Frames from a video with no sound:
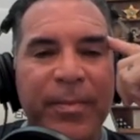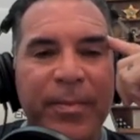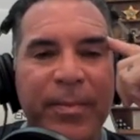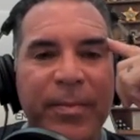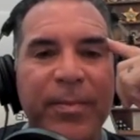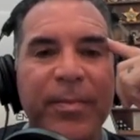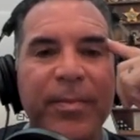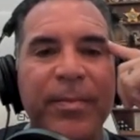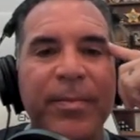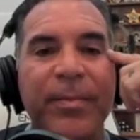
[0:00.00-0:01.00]

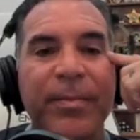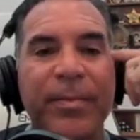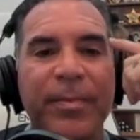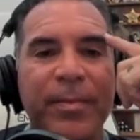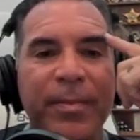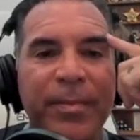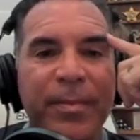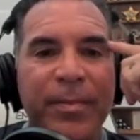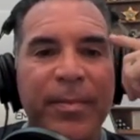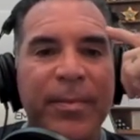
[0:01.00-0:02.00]

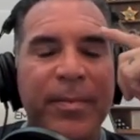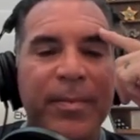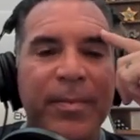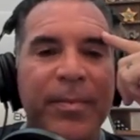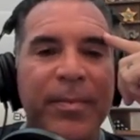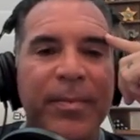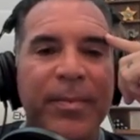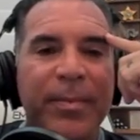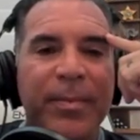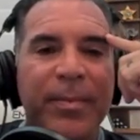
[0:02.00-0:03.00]

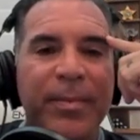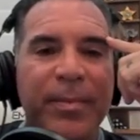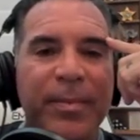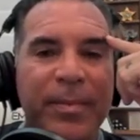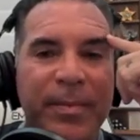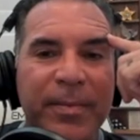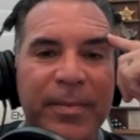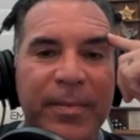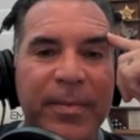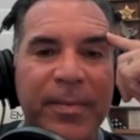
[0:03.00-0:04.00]

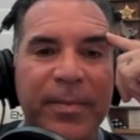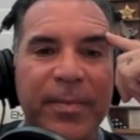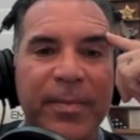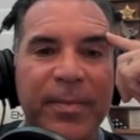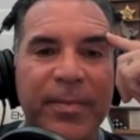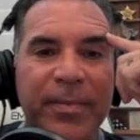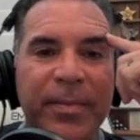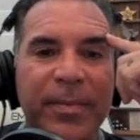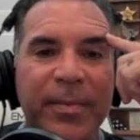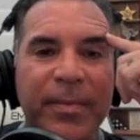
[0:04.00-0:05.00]

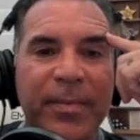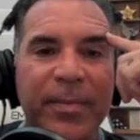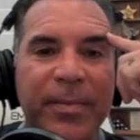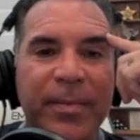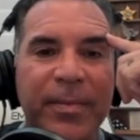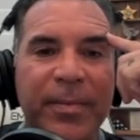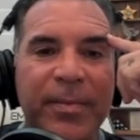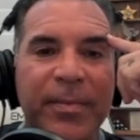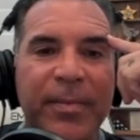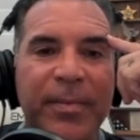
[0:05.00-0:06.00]

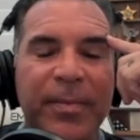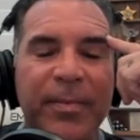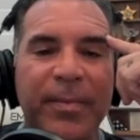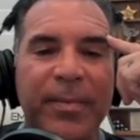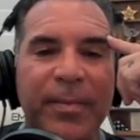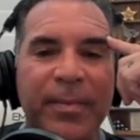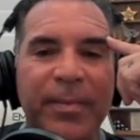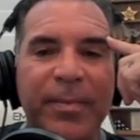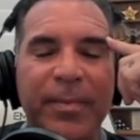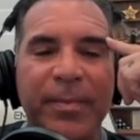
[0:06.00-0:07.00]

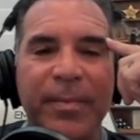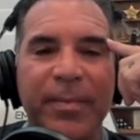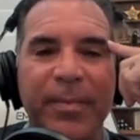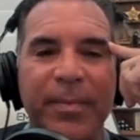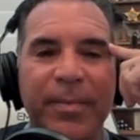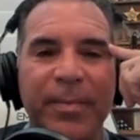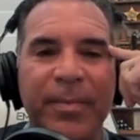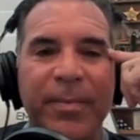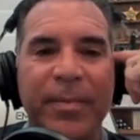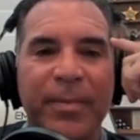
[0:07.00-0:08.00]
(not speaking)